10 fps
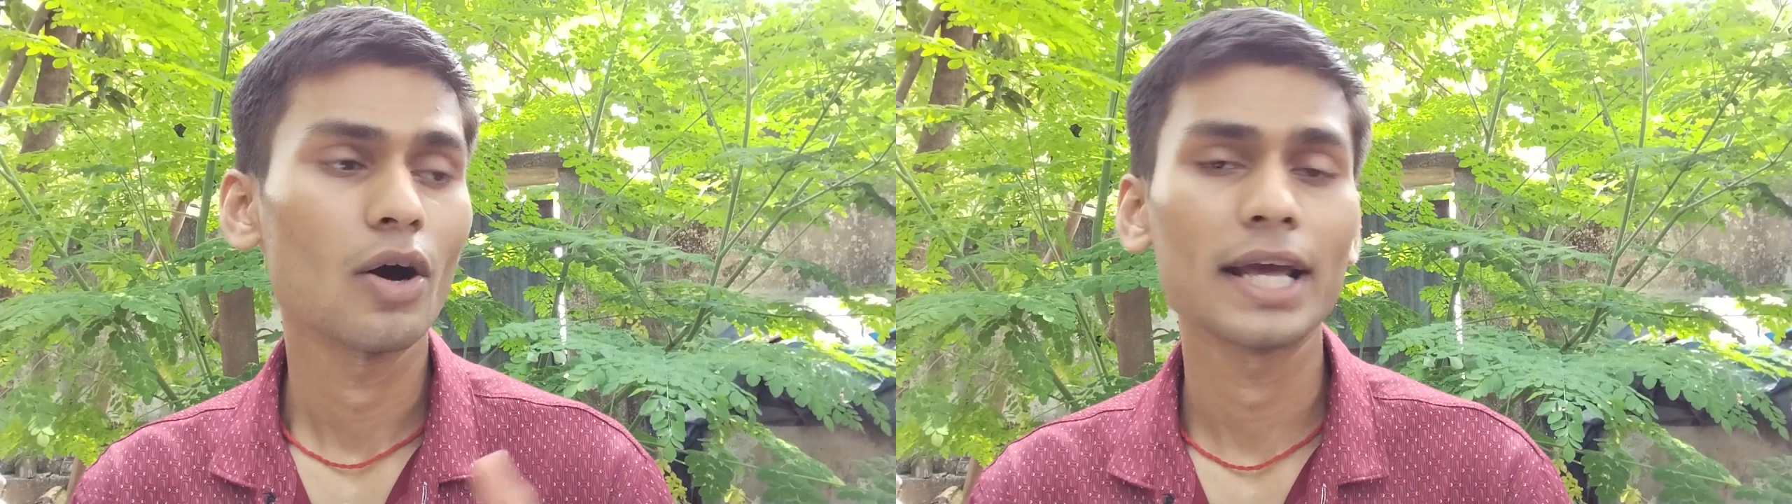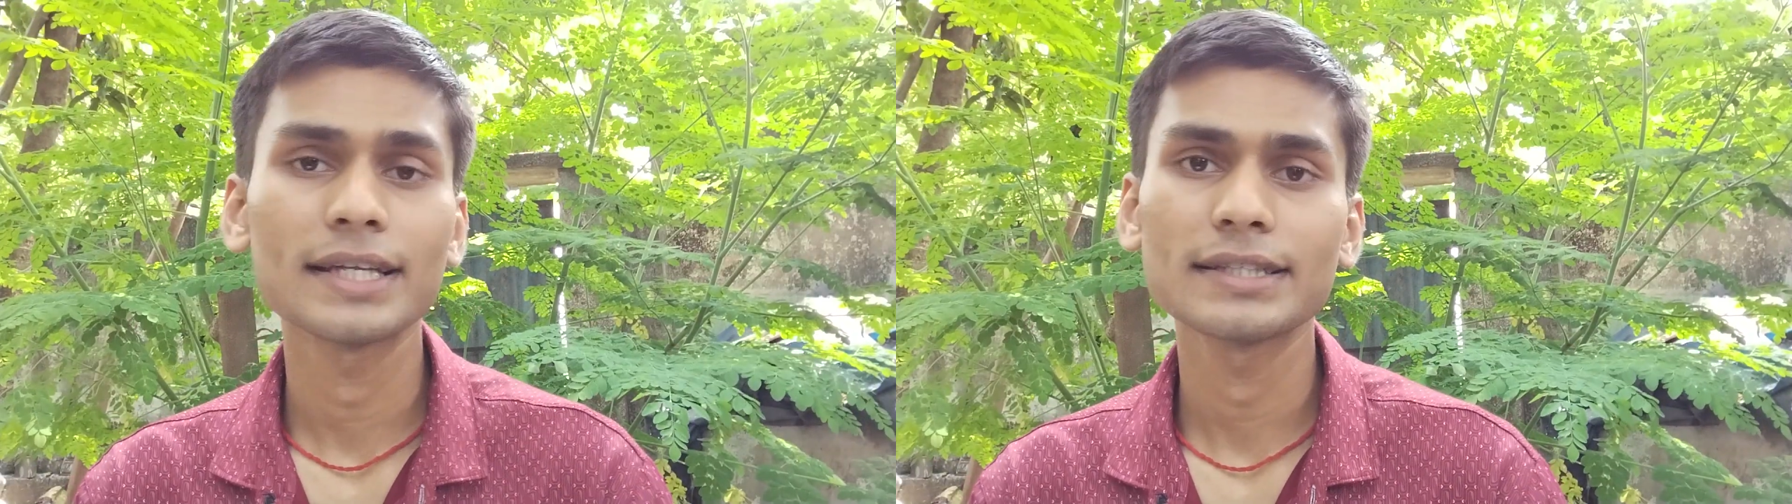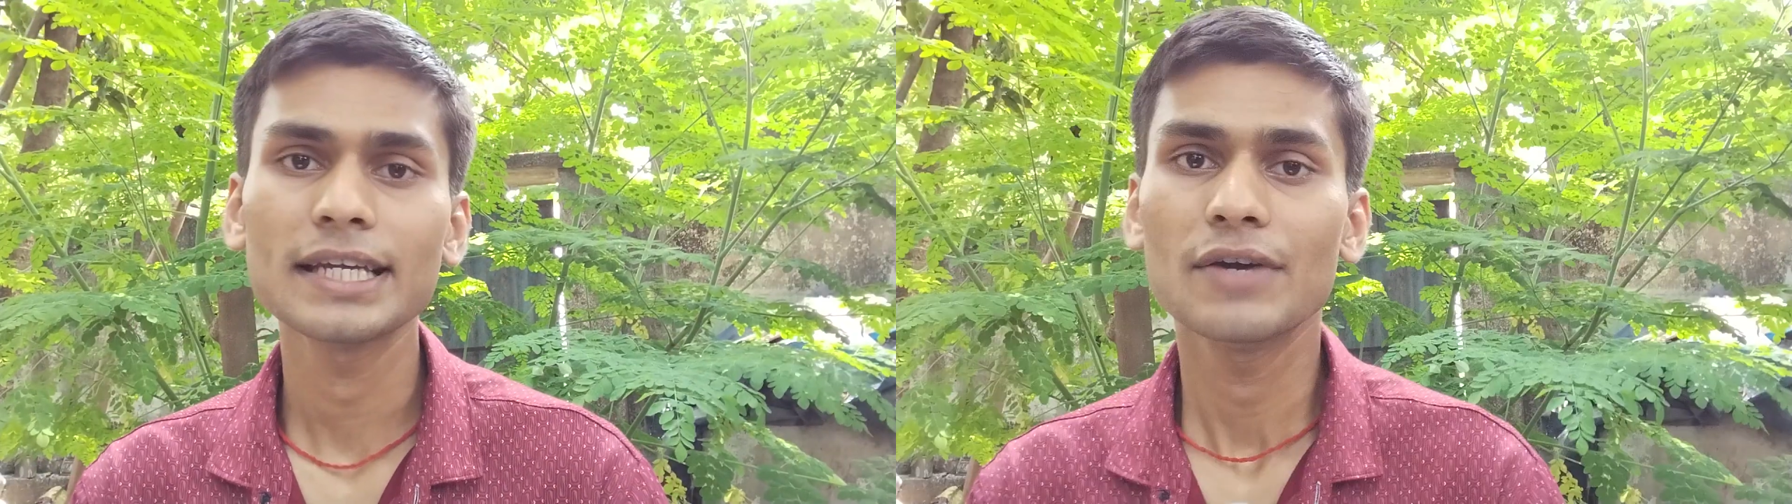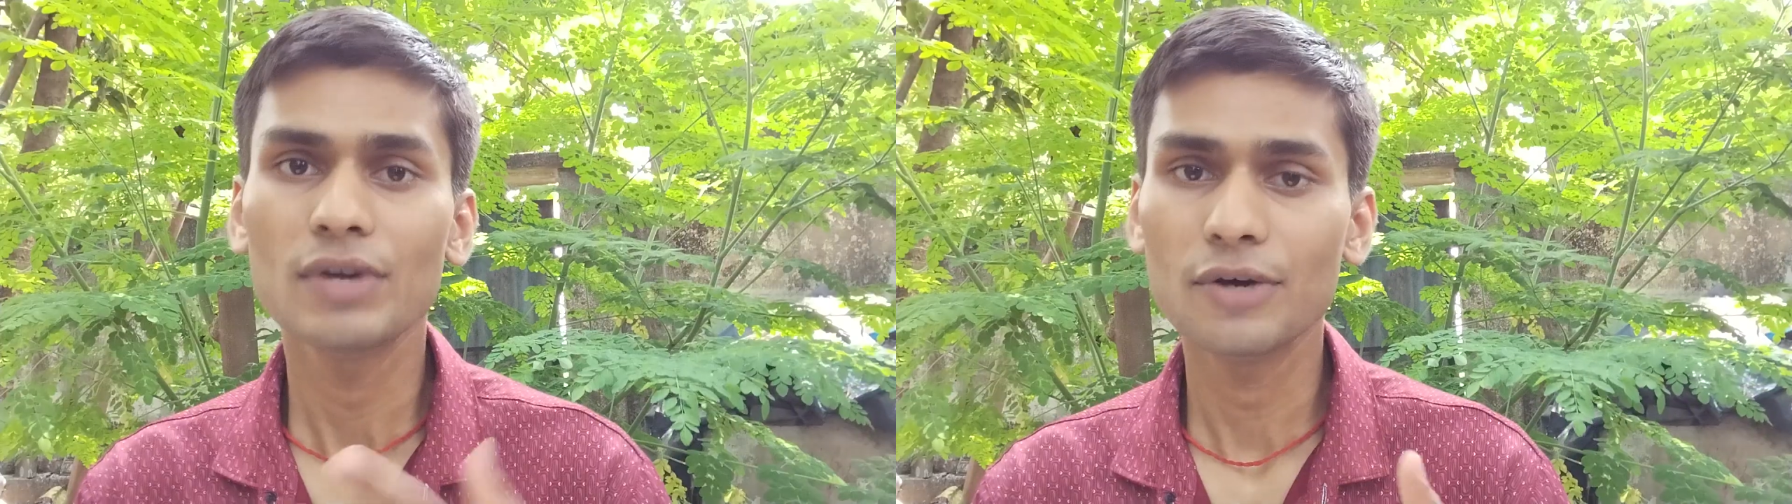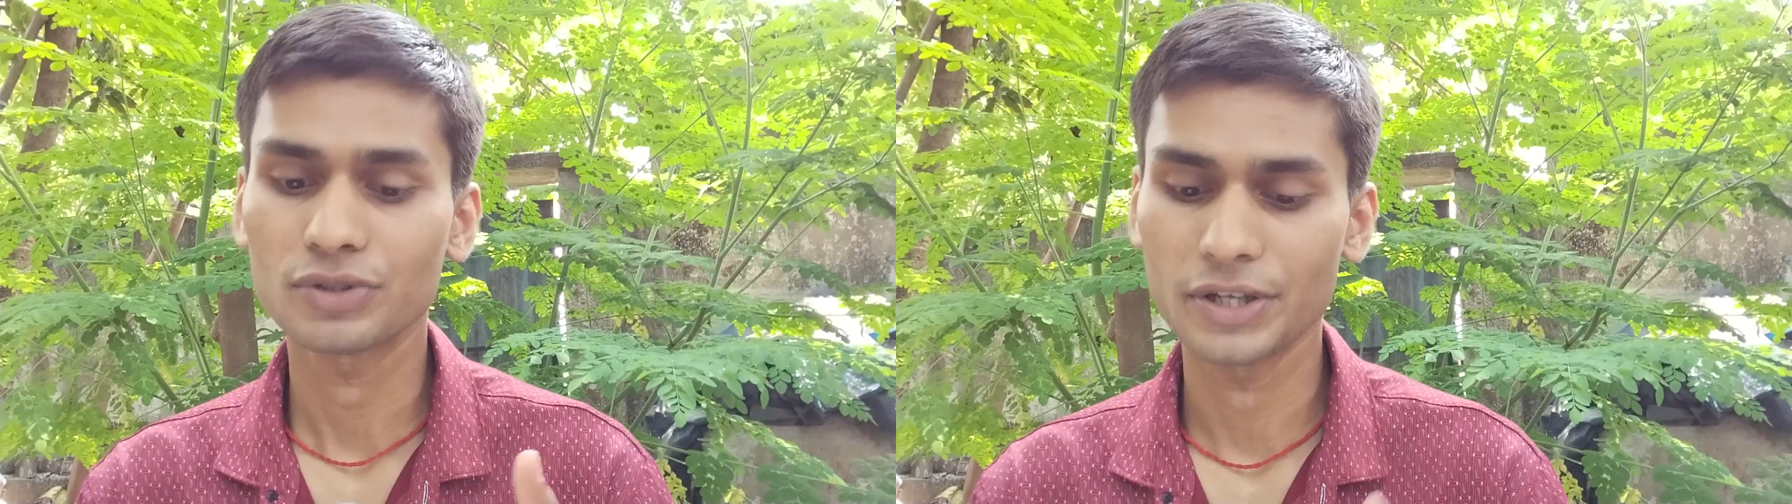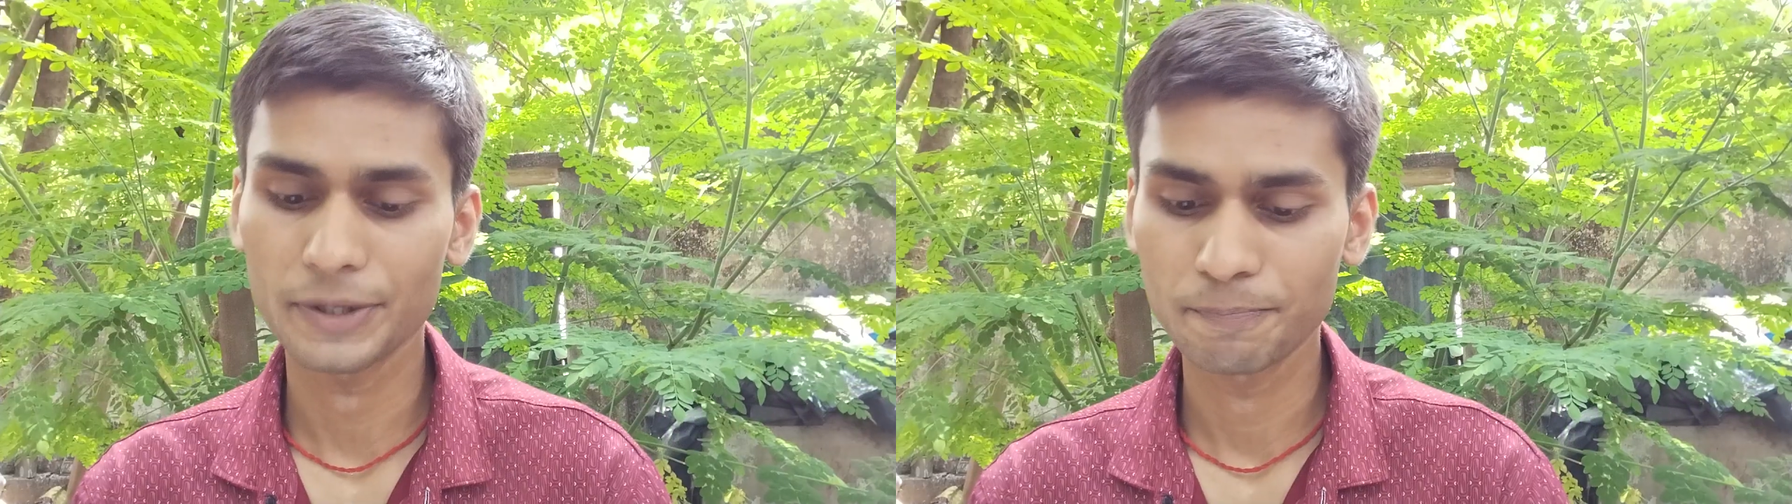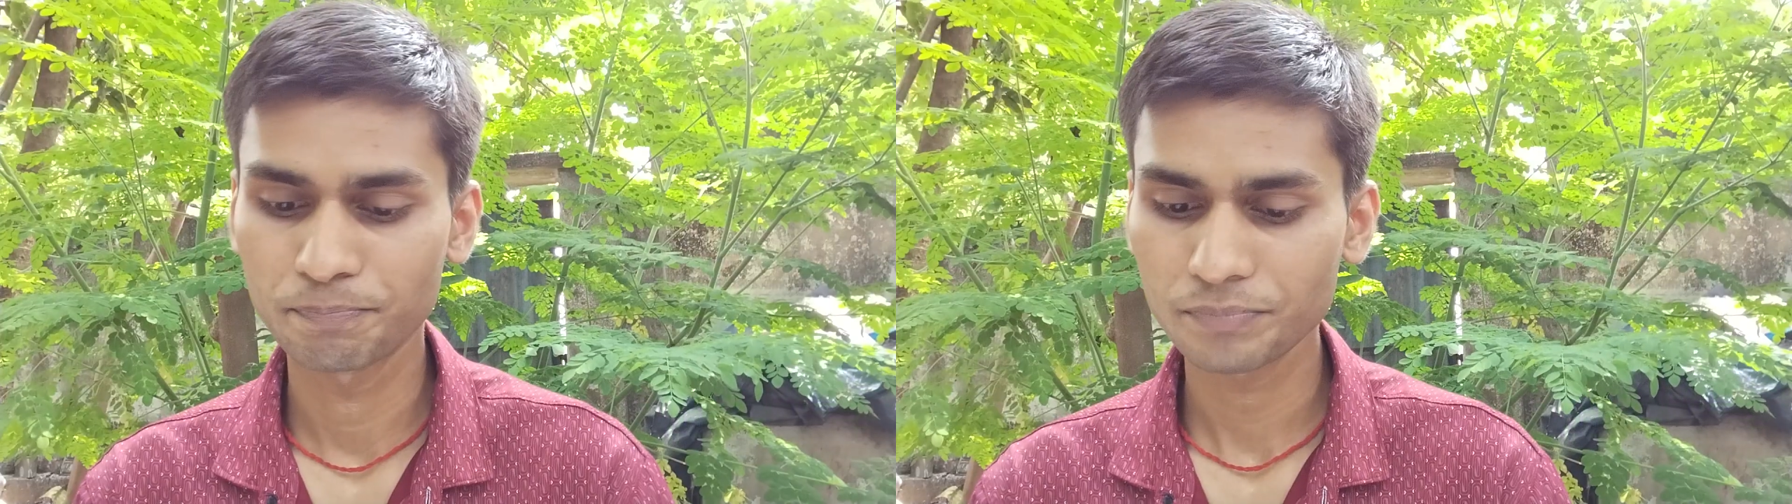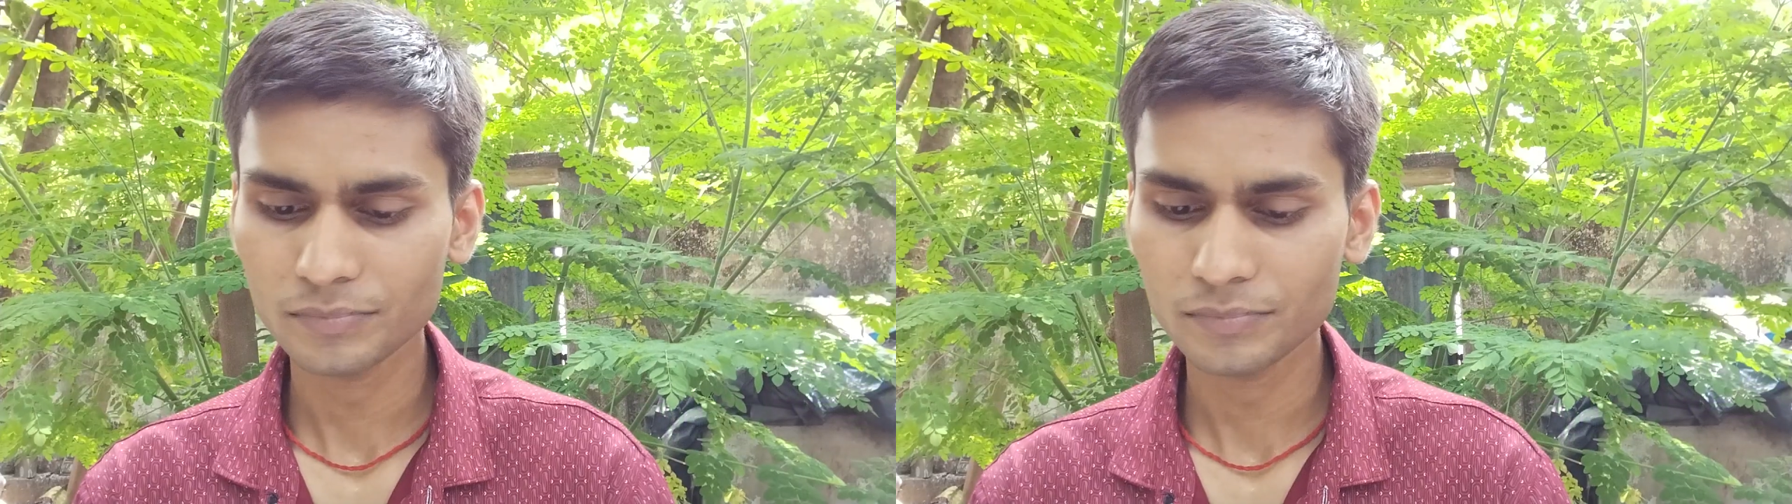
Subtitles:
or I can say evolutionary.